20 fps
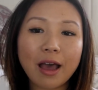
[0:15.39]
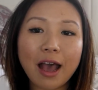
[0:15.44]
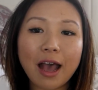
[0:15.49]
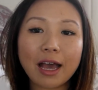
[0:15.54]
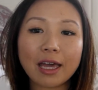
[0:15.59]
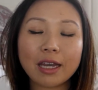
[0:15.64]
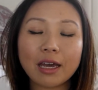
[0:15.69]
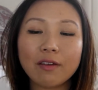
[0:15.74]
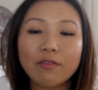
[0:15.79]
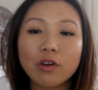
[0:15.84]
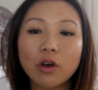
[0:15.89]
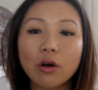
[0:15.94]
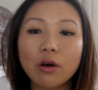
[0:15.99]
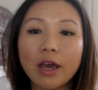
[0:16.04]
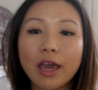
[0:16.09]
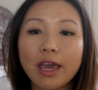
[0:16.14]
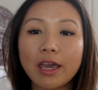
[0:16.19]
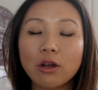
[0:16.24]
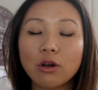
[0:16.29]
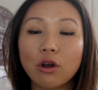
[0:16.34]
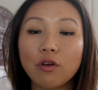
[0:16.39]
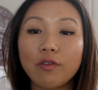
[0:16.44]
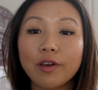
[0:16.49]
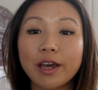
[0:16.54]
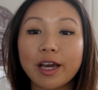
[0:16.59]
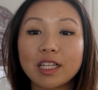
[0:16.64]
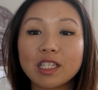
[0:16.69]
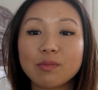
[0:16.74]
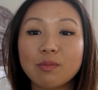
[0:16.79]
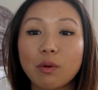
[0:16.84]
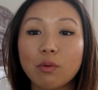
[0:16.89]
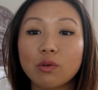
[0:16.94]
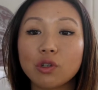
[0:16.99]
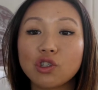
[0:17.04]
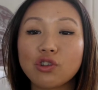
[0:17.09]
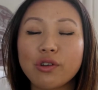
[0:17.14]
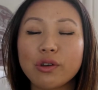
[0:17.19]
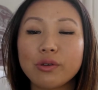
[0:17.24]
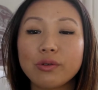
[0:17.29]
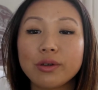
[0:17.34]
And I've got a clothing item I want to
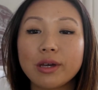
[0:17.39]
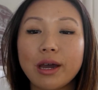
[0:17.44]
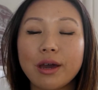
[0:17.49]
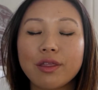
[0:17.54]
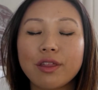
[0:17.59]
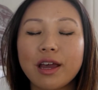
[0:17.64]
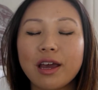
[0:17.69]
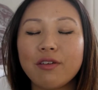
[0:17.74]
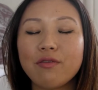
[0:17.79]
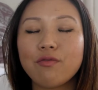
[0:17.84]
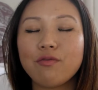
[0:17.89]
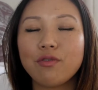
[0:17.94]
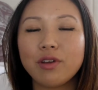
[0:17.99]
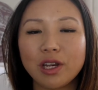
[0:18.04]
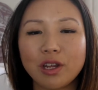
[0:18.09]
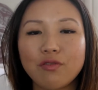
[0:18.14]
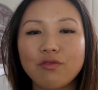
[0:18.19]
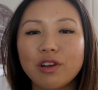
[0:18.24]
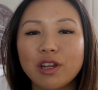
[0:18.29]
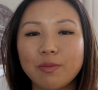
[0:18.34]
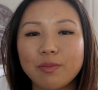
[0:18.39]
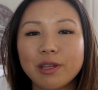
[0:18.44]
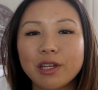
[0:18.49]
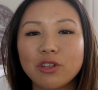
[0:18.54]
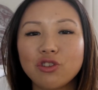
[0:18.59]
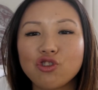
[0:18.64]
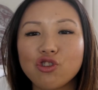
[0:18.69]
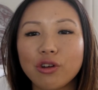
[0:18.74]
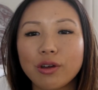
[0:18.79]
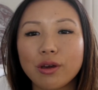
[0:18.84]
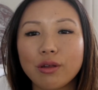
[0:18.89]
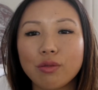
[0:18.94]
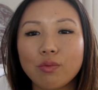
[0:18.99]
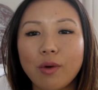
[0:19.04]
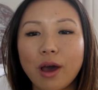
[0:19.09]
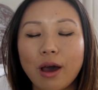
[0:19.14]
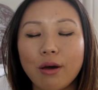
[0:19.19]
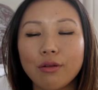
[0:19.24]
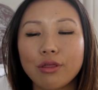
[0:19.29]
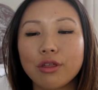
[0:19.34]
show you guys that I've really been enjoying as well.